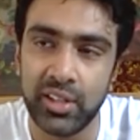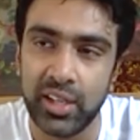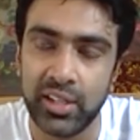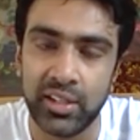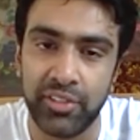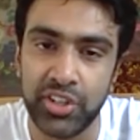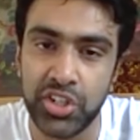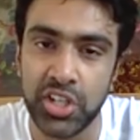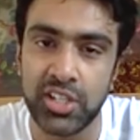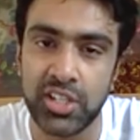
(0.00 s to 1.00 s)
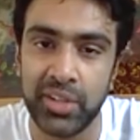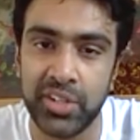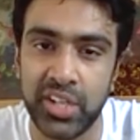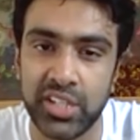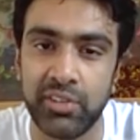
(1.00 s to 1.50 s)
in the fictitious
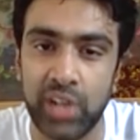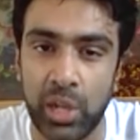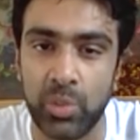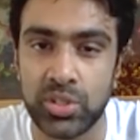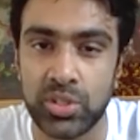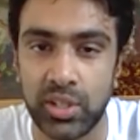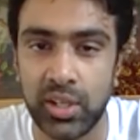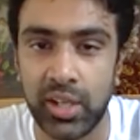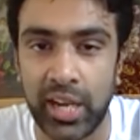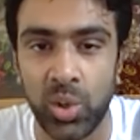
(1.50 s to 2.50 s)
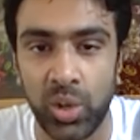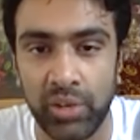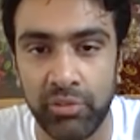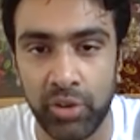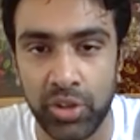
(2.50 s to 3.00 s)
imagination when I was enrolling
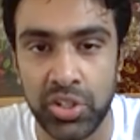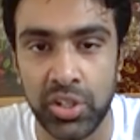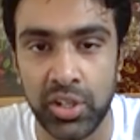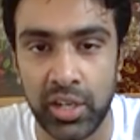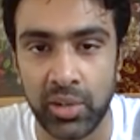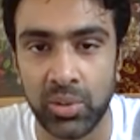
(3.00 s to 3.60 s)
for engineering.